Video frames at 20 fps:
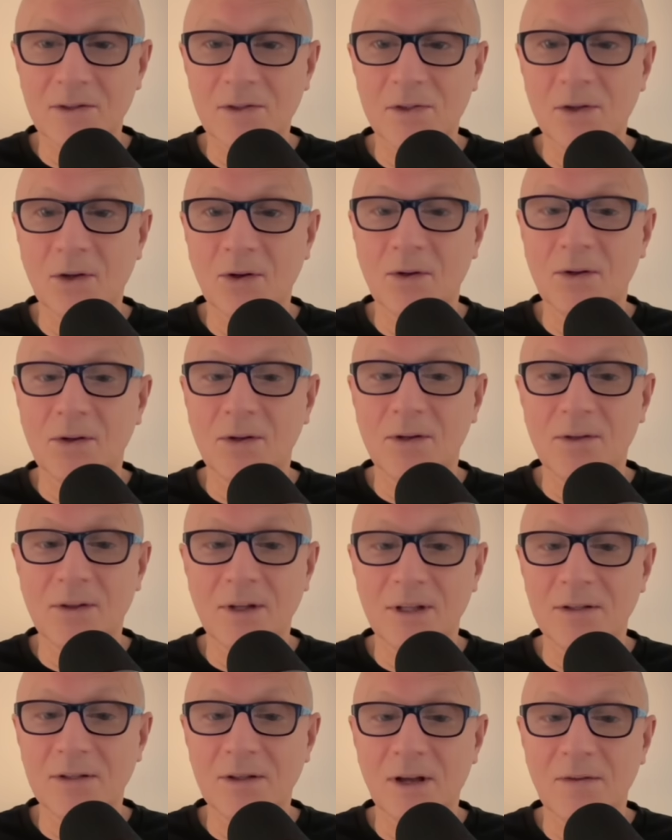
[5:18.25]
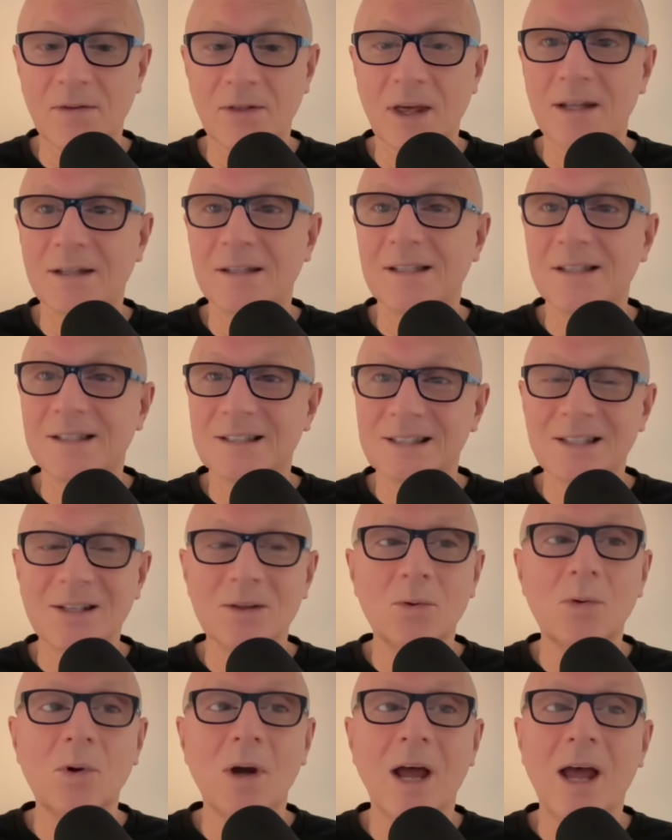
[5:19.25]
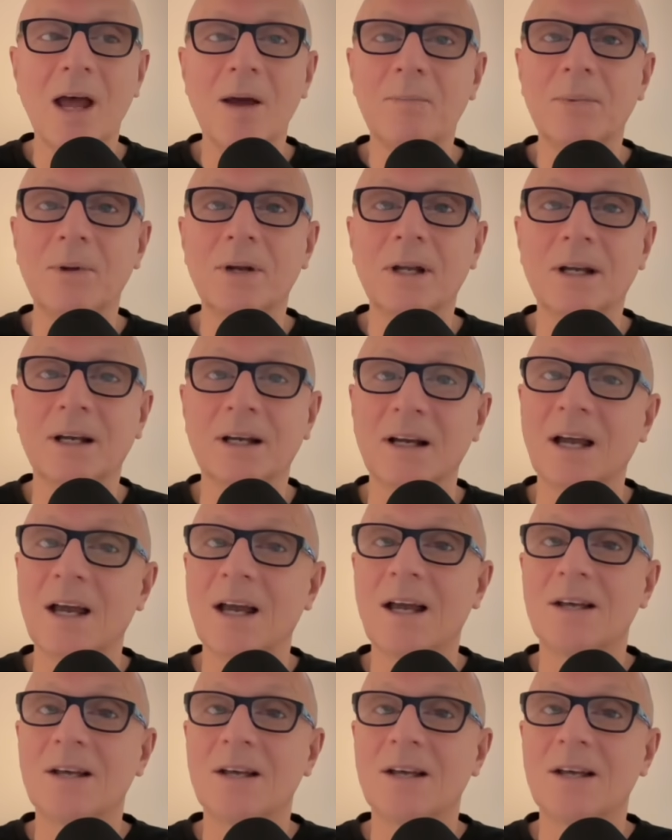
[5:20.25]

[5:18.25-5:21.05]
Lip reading: So things like that still happening.